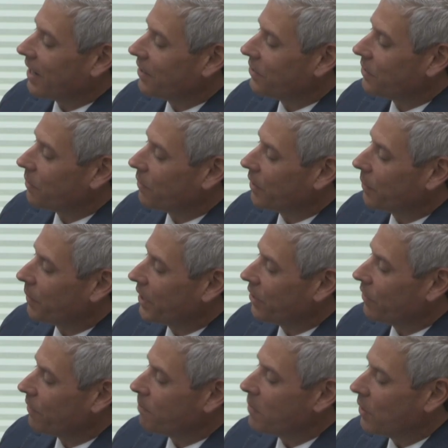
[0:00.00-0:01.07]
is, what
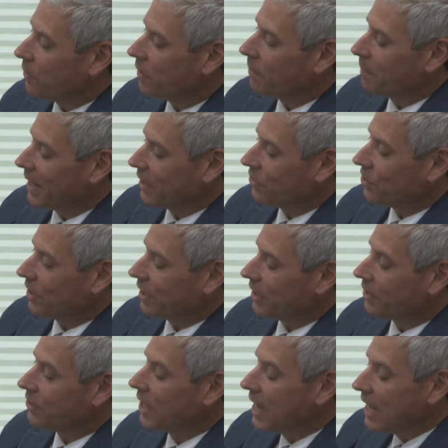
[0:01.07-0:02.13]
you've mo- mentioned
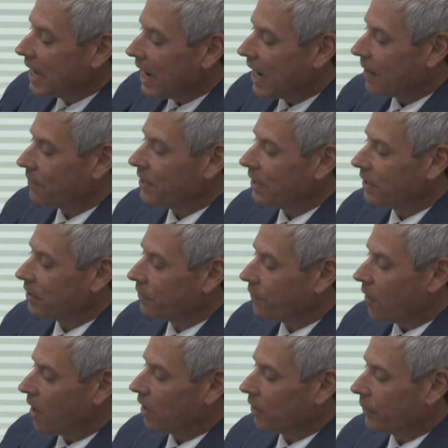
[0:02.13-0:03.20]
is, I've done the
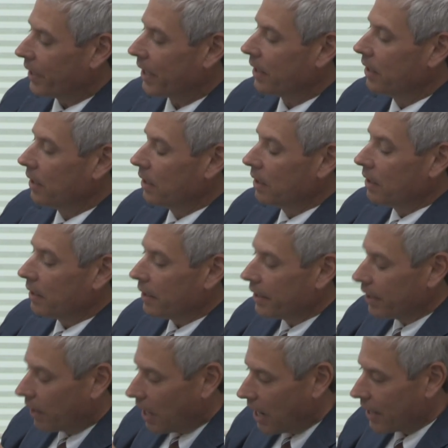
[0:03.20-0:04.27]
following,
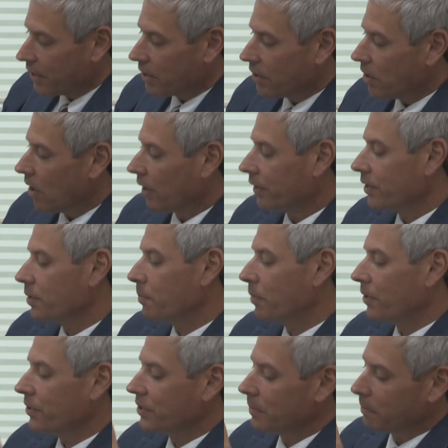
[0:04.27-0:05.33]
you know, I called this
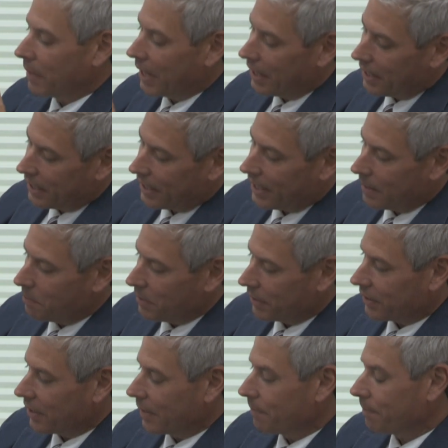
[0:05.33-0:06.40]
person back, I
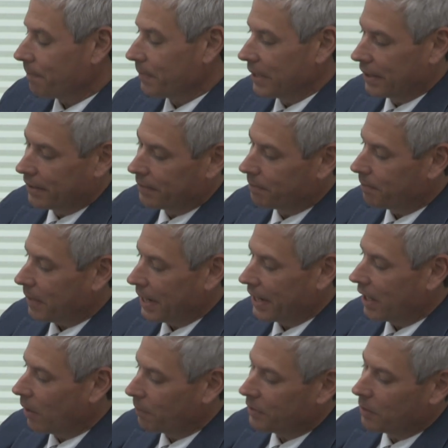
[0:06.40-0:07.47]
picked up, you know, I
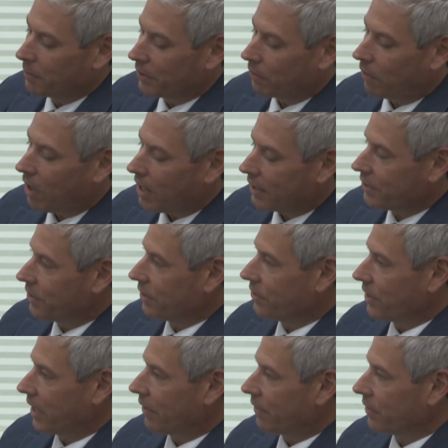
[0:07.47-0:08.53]
helped them with rocks, et
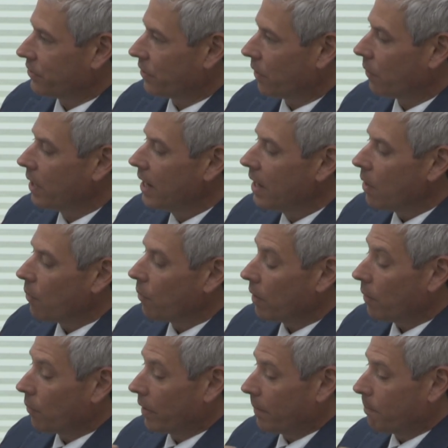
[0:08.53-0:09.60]
cetera. So
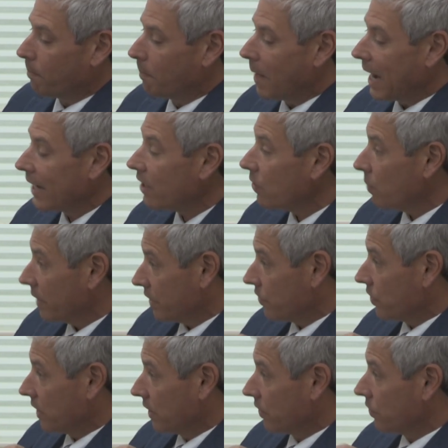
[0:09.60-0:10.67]
what my
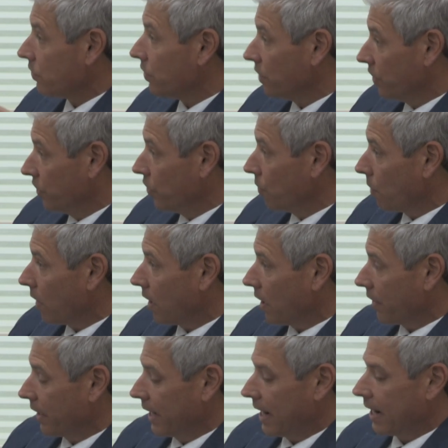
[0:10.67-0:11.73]
questions to you
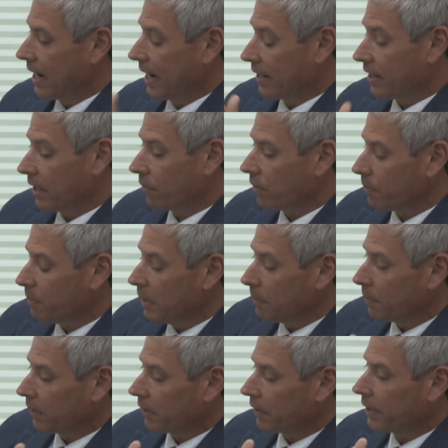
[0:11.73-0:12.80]
are, and I- and I think what
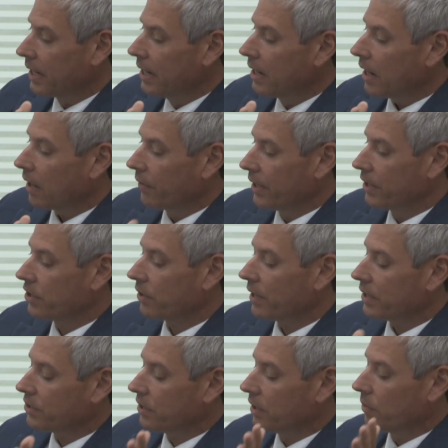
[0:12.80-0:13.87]
people are, are
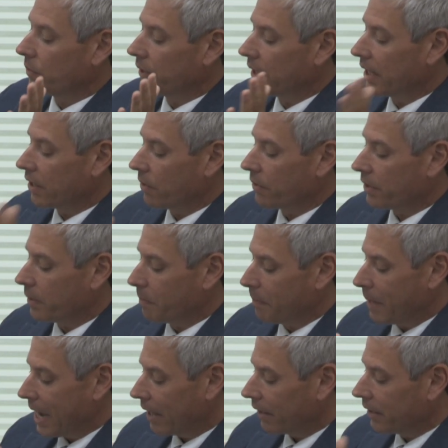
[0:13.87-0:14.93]
interested when they go to the
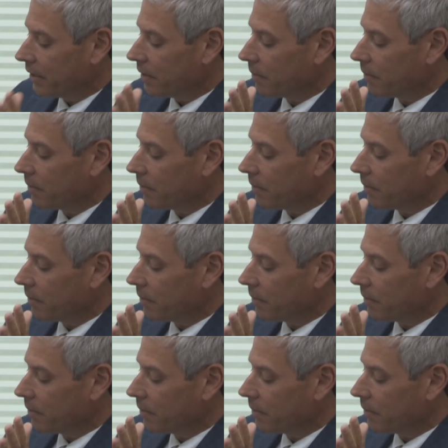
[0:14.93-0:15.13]
ballot